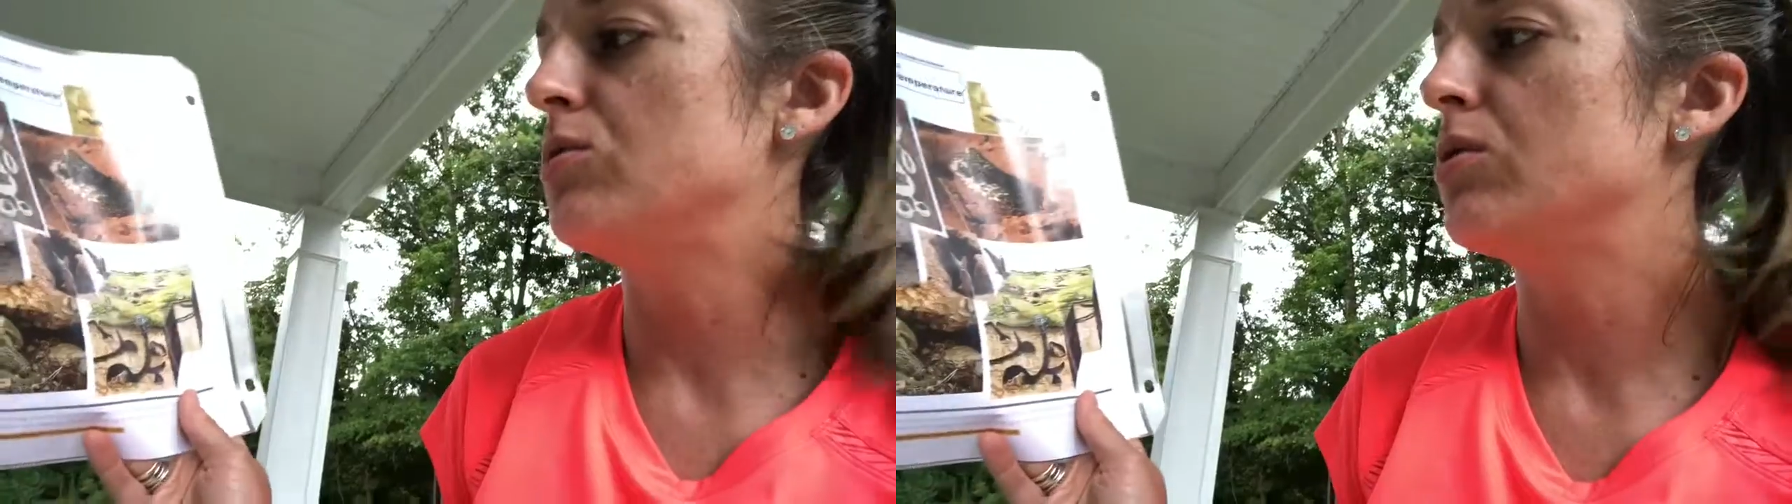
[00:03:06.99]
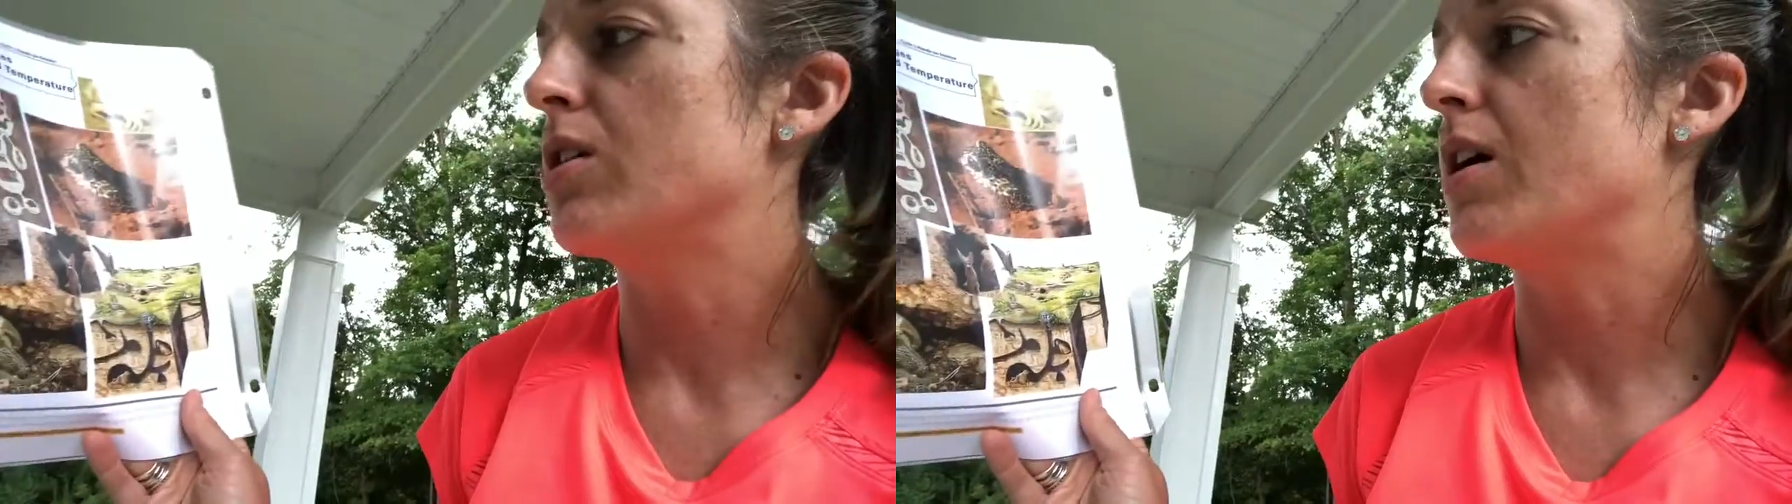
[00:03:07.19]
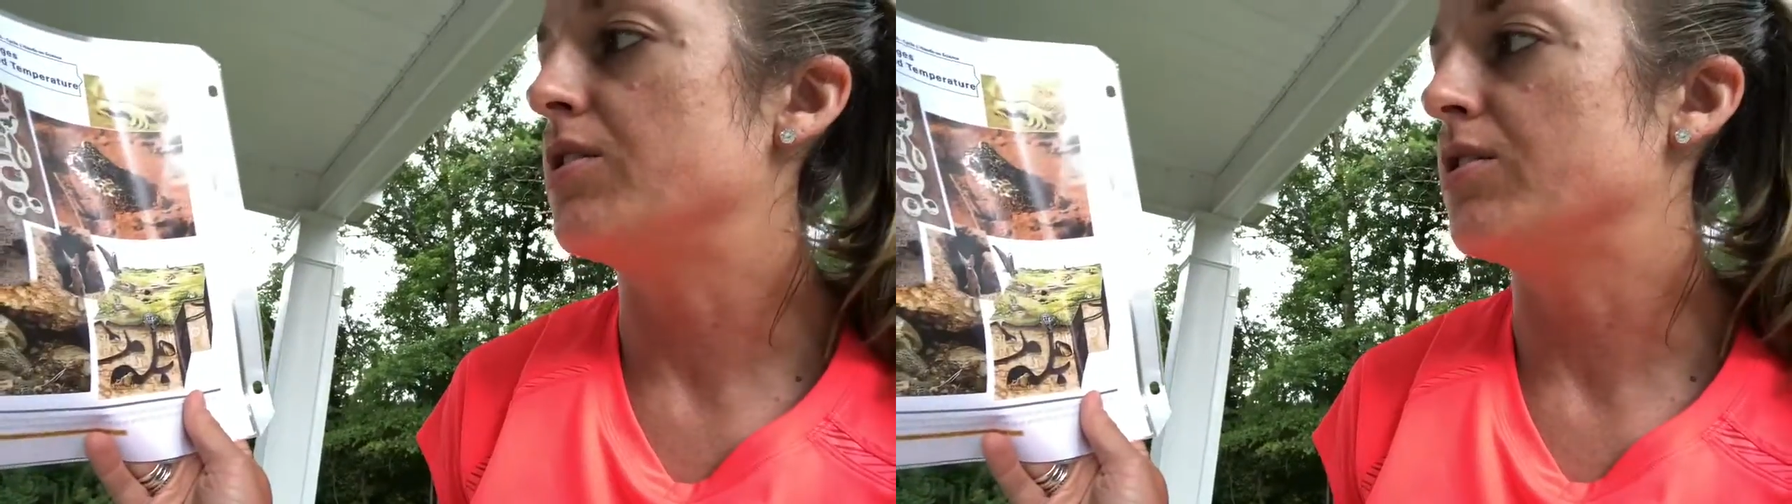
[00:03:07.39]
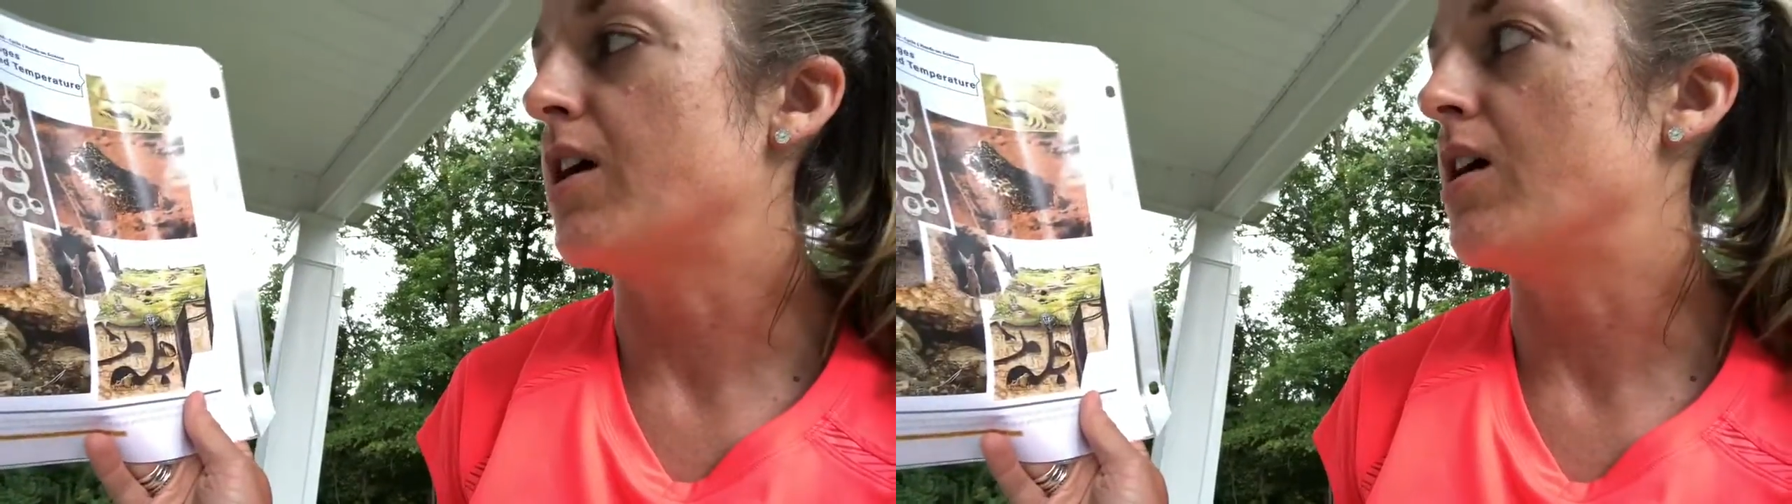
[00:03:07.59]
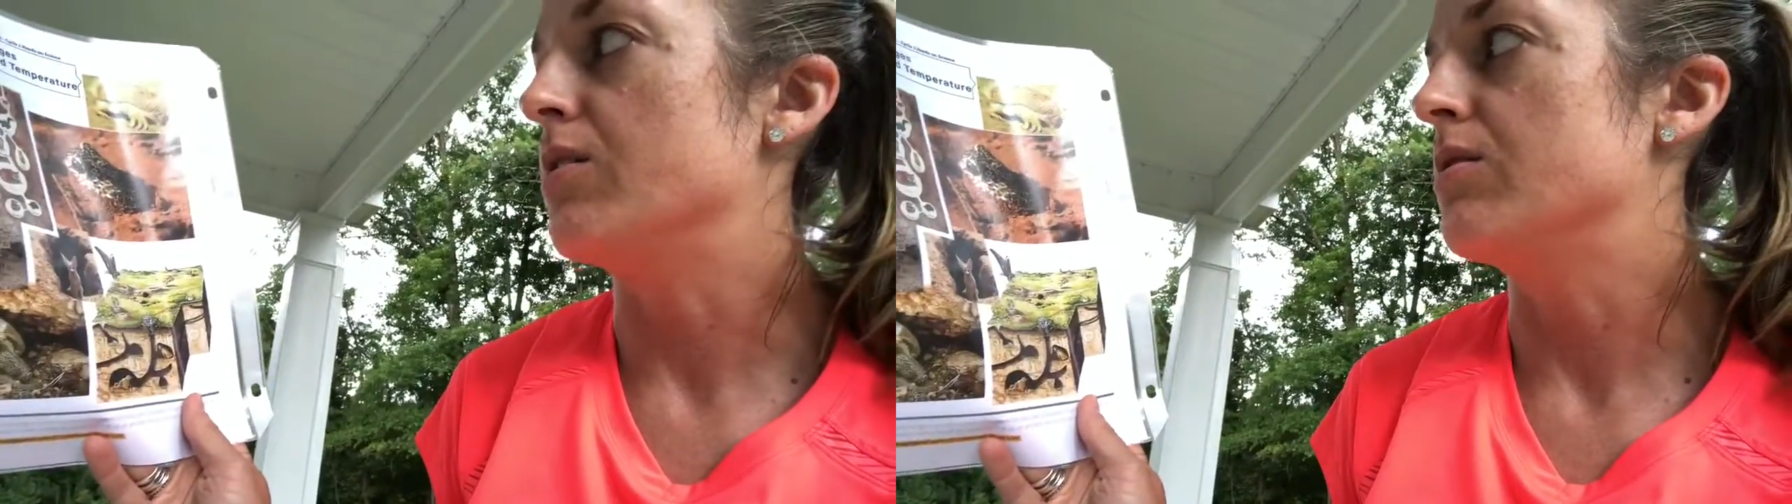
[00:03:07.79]
cooler
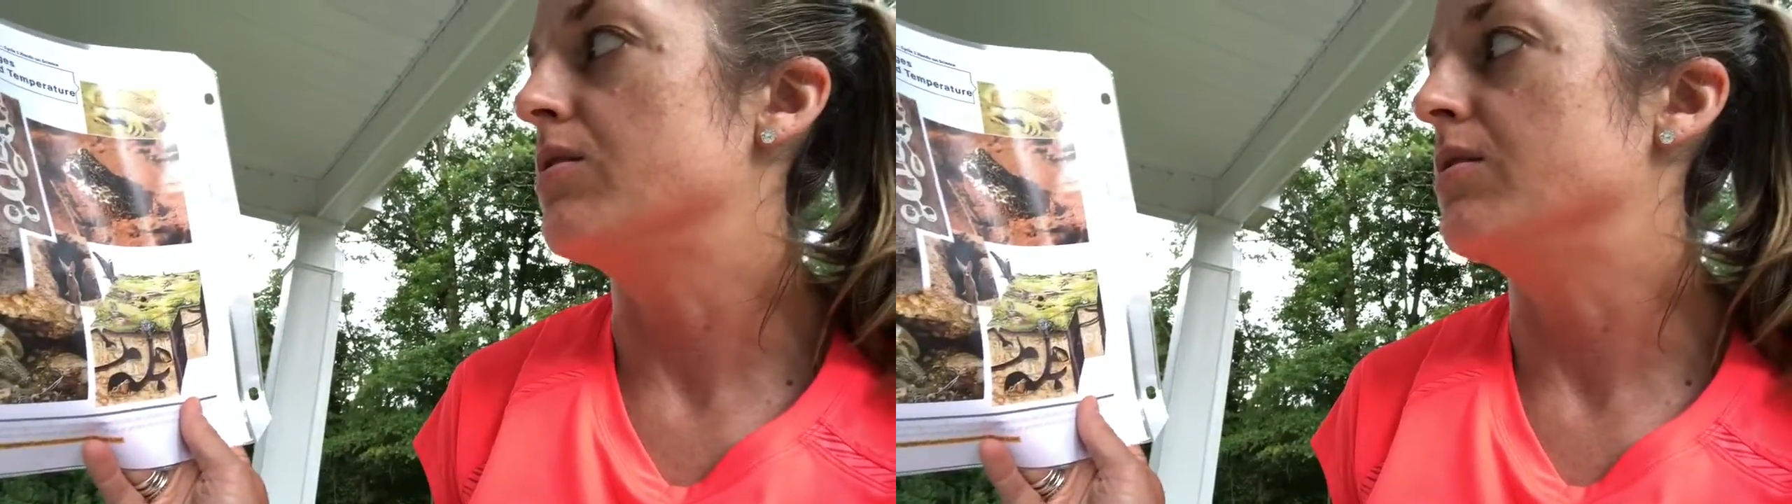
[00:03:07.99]
underground